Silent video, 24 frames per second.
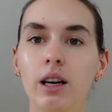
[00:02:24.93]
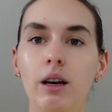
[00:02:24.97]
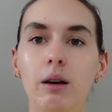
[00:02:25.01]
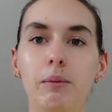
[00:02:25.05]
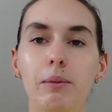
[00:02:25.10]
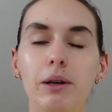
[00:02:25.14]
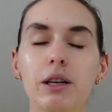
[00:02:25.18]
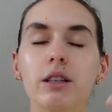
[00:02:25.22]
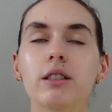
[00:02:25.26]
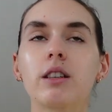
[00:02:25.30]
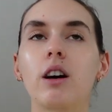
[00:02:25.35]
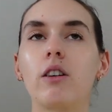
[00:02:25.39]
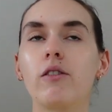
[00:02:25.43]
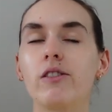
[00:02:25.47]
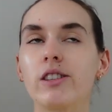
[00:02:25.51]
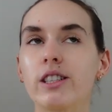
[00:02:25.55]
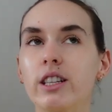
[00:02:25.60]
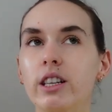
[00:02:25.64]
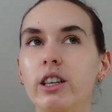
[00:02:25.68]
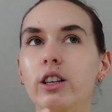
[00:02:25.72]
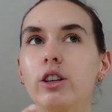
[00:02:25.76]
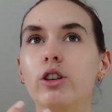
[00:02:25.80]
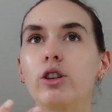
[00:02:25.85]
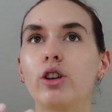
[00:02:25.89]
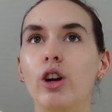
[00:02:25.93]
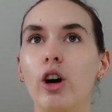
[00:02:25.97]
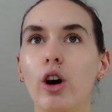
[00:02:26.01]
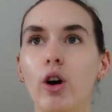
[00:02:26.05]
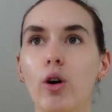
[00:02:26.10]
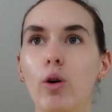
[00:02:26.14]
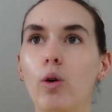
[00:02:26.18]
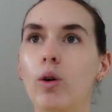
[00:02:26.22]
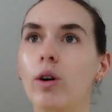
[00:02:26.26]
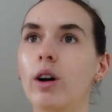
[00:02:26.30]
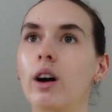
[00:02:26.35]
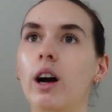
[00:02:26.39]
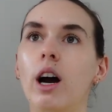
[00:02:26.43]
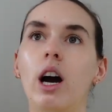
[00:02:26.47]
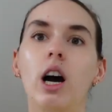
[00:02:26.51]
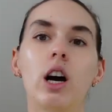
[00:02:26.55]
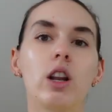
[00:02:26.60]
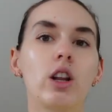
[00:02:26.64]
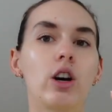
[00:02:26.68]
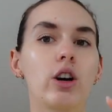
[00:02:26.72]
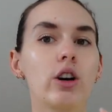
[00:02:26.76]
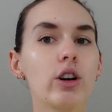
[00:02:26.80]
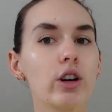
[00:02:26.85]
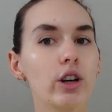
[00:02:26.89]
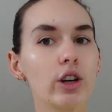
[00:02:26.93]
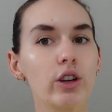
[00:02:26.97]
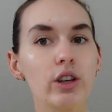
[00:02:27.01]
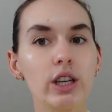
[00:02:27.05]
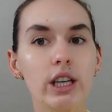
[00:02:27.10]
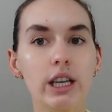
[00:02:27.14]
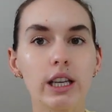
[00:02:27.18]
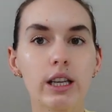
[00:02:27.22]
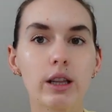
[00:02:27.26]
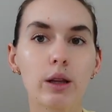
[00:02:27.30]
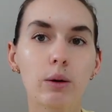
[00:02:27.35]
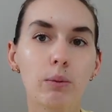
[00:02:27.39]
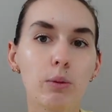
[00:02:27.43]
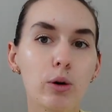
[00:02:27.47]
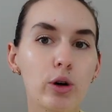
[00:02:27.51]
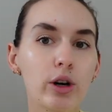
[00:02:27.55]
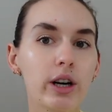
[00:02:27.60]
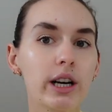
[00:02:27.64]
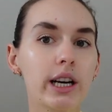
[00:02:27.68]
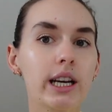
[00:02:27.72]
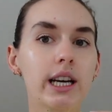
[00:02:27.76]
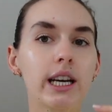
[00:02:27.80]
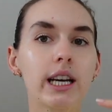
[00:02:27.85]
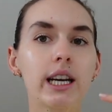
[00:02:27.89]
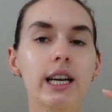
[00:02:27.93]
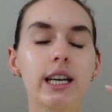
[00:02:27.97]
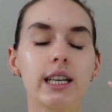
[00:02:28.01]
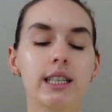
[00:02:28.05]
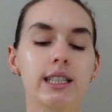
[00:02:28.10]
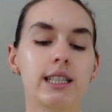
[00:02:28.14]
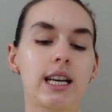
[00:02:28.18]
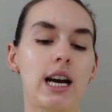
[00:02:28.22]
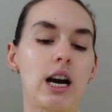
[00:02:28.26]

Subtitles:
because obviously you know how long you need in the mornings,